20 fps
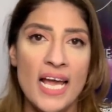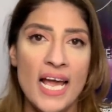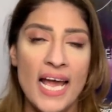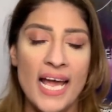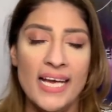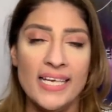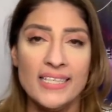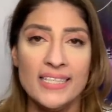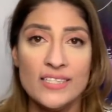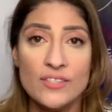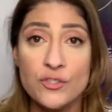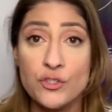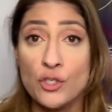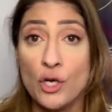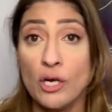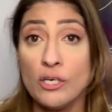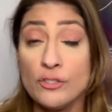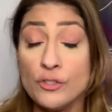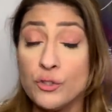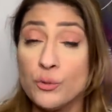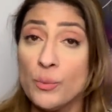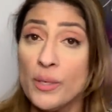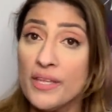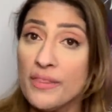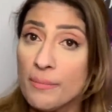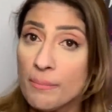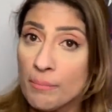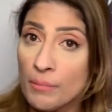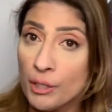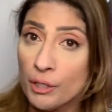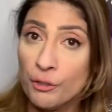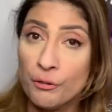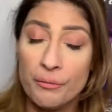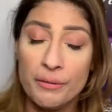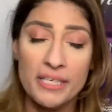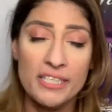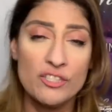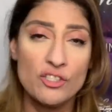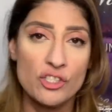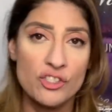And it starts with
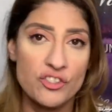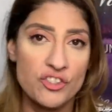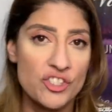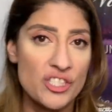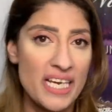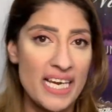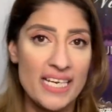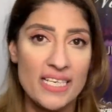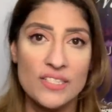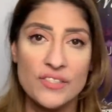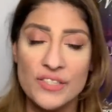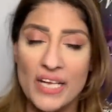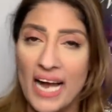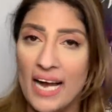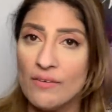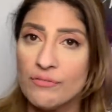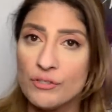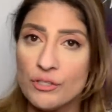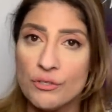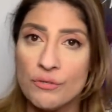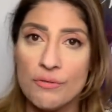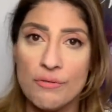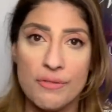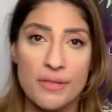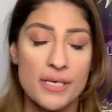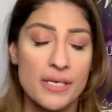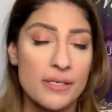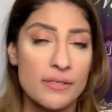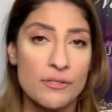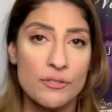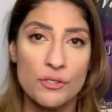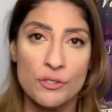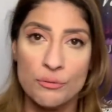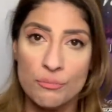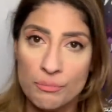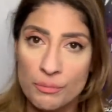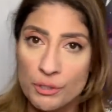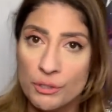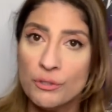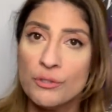Mercury just days after the new
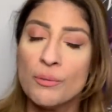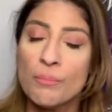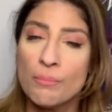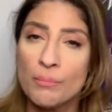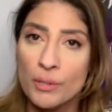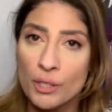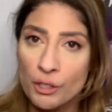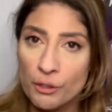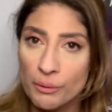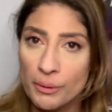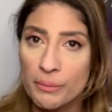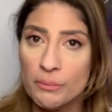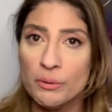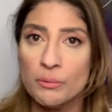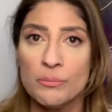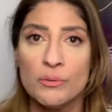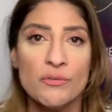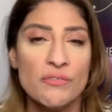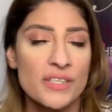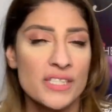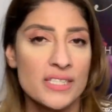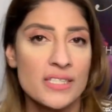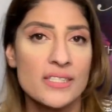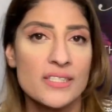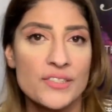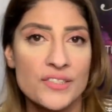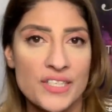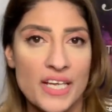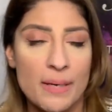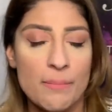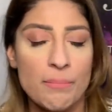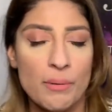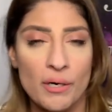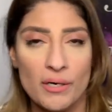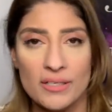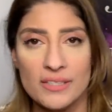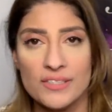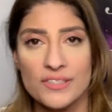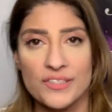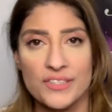moon. Mercury will move into the same
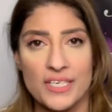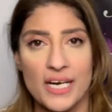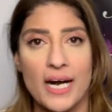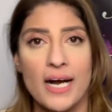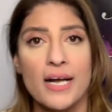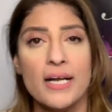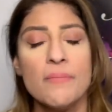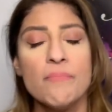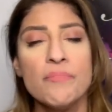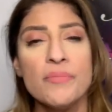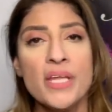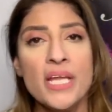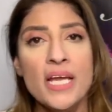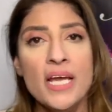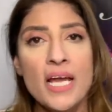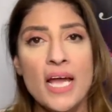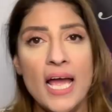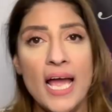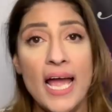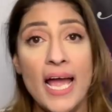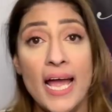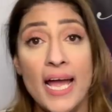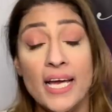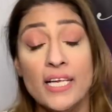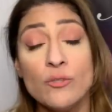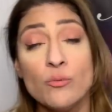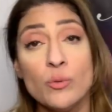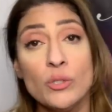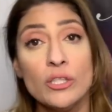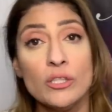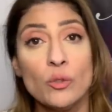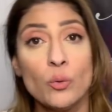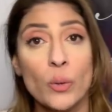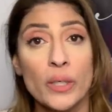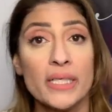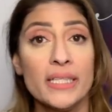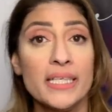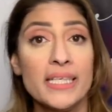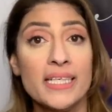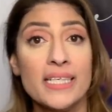part of the sky and will
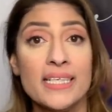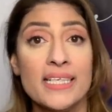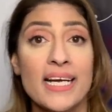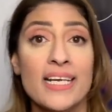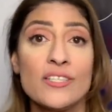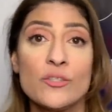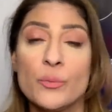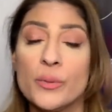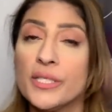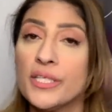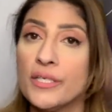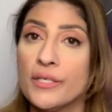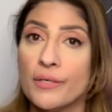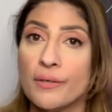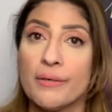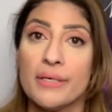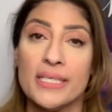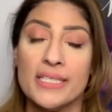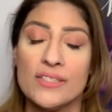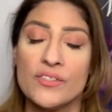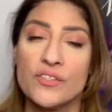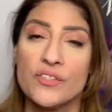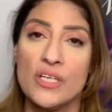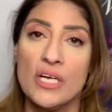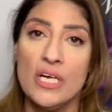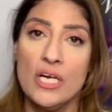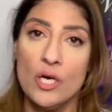quickly connect with Uranus.